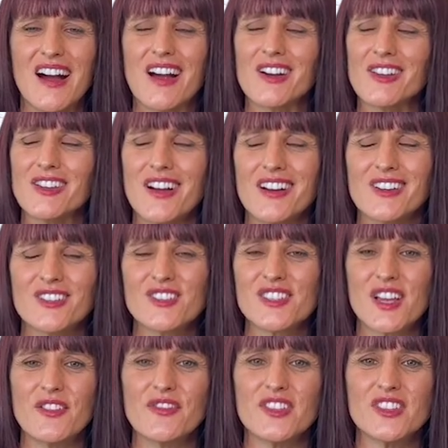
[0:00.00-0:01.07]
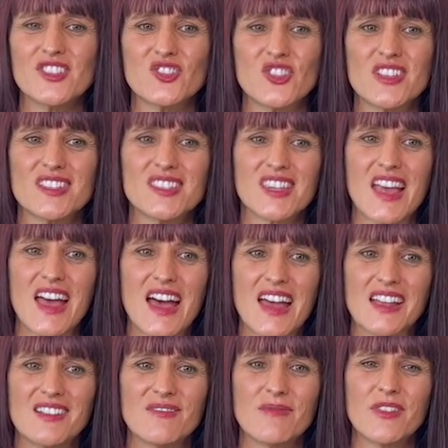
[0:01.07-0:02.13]
our younger self is just
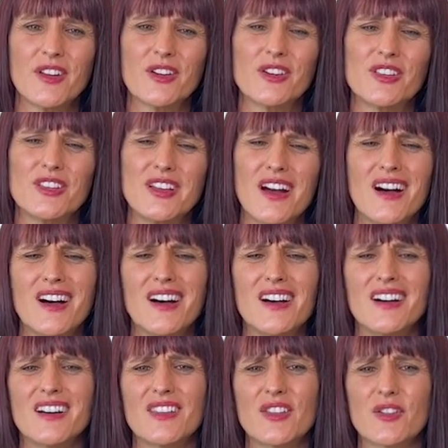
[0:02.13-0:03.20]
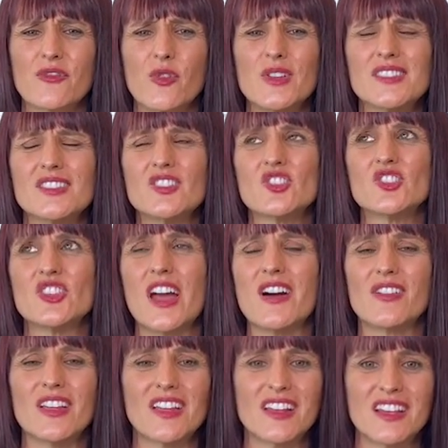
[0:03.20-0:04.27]
that. They're young, their voice is
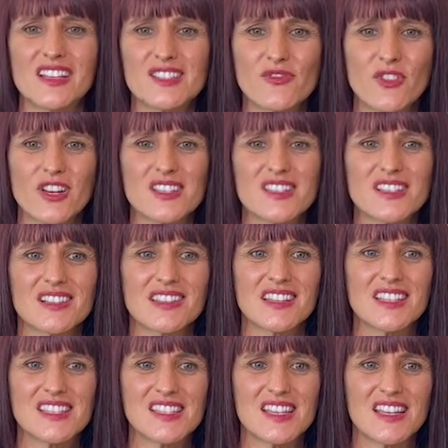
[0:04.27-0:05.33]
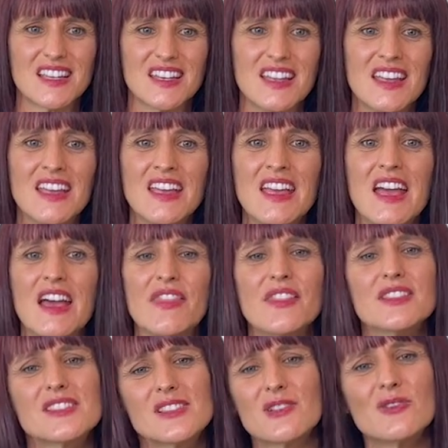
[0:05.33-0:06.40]
shouting at us for us to listen, and the
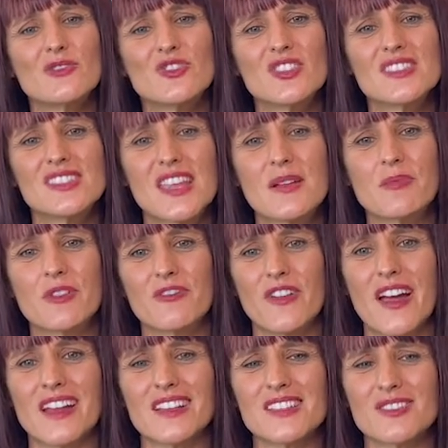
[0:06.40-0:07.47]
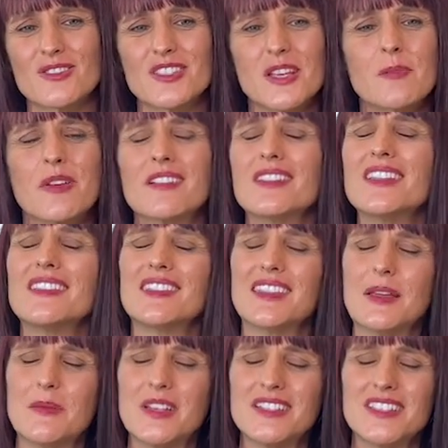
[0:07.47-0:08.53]
solutions they provide us are typically
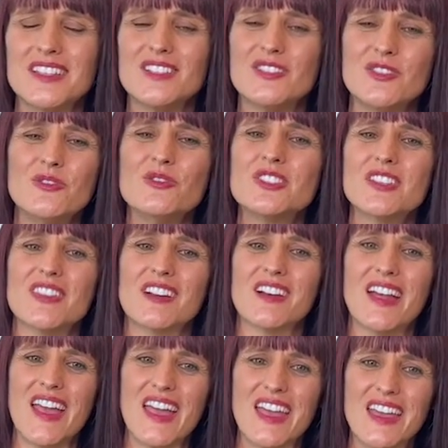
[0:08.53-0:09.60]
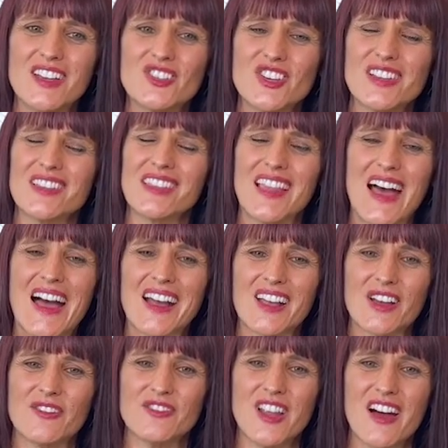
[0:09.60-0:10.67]
limited due to their age and lack
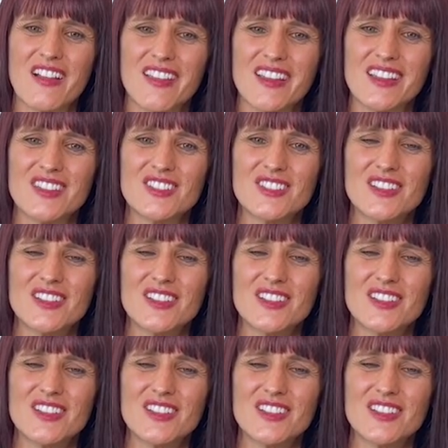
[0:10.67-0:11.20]
of knowledge.